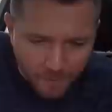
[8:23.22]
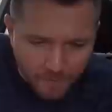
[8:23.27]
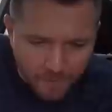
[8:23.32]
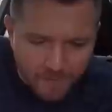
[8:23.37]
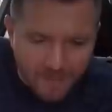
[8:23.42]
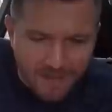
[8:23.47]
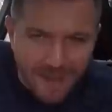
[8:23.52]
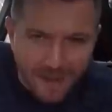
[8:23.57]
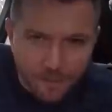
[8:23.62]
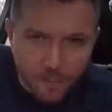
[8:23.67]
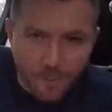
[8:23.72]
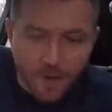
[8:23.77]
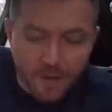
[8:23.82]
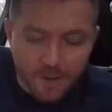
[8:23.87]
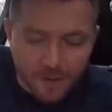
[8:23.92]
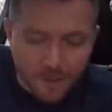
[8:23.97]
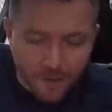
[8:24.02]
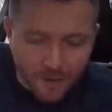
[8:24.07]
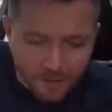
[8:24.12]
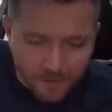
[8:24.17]
the next one I
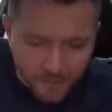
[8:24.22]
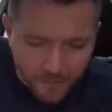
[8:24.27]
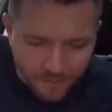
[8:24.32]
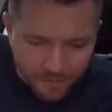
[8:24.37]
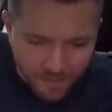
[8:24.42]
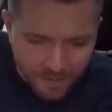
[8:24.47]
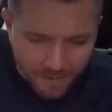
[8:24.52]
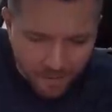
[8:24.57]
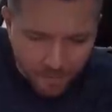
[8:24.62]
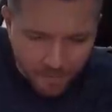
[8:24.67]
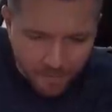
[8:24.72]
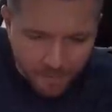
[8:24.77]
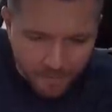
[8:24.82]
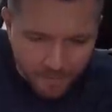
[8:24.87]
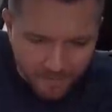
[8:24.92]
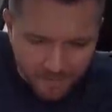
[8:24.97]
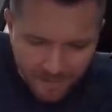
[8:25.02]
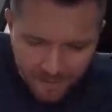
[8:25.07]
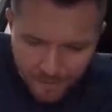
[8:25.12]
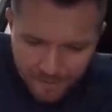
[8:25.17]
do, I'll do a video with,
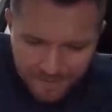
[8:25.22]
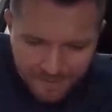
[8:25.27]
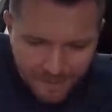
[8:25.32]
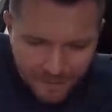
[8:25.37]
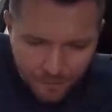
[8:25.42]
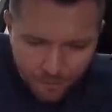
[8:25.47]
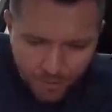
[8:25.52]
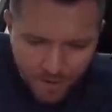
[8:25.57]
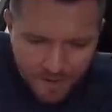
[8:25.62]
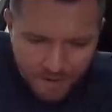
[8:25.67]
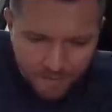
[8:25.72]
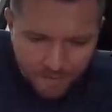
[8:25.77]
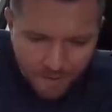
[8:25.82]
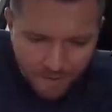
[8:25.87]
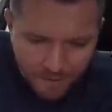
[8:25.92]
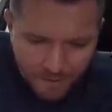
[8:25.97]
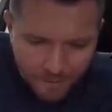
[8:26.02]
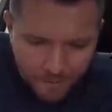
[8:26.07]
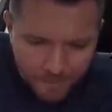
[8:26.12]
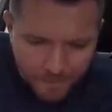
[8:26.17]
because I think they're great
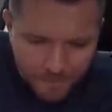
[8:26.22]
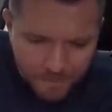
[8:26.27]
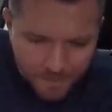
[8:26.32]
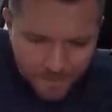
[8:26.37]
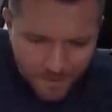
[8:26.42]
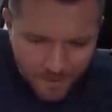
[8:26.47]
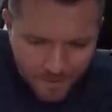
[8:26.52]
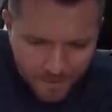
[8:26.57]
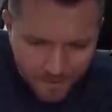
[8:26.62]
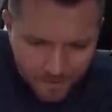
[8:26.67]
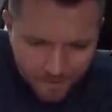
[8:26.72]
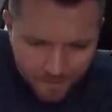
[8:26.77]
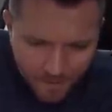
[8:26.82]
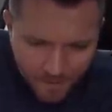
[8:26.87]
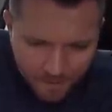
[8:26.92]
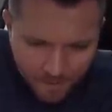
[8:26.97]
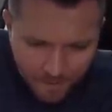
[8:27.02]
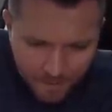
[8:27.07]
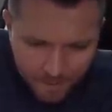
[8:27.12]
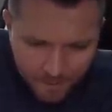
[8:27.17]
value.
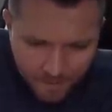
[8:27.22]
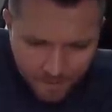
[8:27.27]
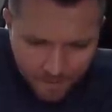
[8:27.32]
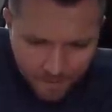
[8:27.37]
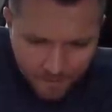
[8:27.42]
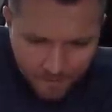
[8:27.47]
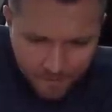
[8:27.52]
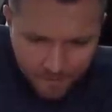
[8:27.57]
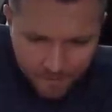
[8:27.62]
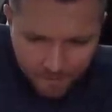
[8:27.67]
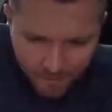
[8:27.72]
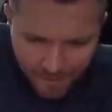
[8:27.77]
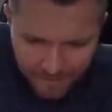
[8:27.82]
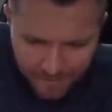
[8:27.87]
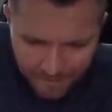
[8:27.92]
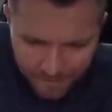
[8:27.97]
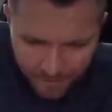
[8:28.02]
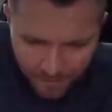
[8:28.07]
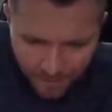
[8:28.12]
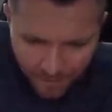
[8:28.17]
Great value cars. Great
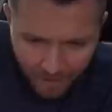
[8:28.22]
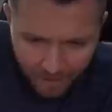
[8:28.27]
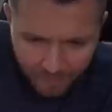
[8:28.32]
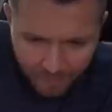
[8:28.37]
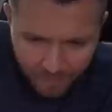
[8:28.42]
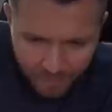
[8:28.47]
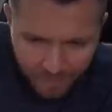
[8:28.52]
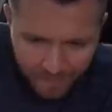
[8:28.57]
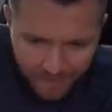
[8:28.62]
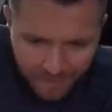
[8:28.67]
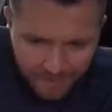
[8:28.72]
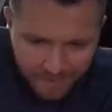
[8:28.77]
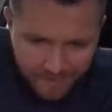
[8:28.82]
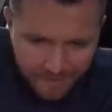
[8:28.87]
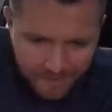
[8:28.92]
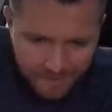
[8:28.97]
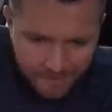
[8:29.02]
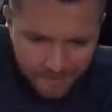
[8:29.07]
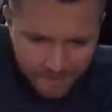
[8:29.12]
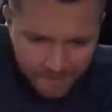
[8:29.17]
to drive.
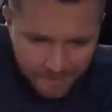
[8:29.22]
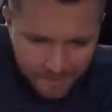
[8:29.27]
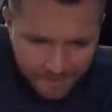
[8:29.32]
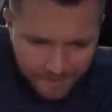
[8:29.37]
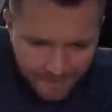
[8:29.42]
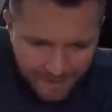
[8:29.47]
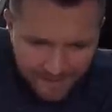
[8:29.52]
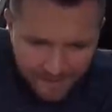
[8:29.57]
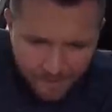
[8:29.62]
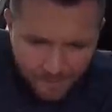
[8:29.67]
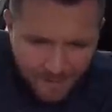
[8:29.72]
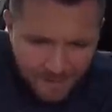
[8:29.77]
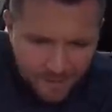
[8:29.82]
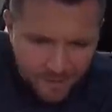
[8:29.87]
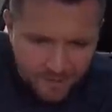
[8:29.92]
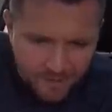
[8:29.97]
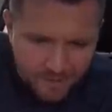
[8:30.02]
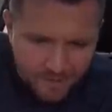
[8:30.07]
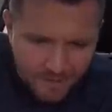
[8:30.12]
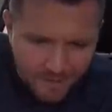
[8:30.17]
As I've
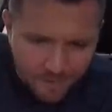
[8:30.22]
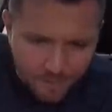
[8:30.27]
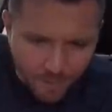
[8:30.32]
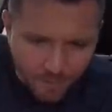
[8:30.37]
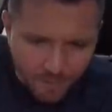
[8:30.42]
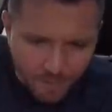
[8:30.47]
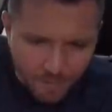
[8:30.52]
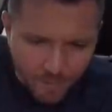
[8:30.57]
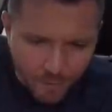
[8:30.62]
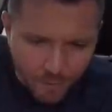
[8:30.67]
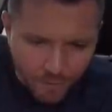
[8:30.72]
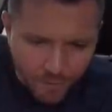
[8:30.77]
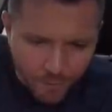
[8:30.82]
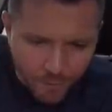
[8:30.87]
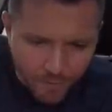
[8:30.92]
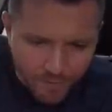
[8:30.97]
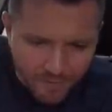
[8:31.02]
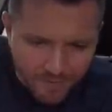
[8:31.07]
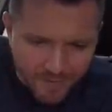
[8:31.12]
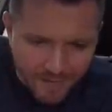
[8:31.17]
mentioned, and probably bored you
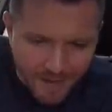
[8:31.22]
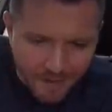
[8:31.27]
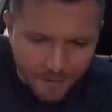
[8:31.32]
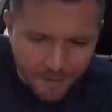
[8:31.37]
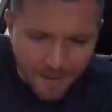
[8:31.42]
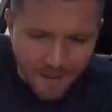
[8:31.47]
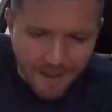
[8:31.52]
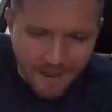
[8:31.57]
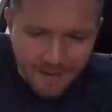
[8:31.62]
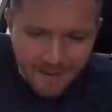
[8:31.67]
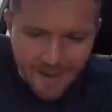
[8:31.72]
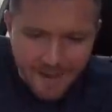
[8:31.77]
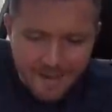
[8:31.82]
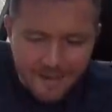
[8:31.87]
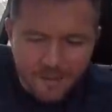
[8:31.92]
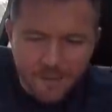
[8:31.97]
all to death, I had a two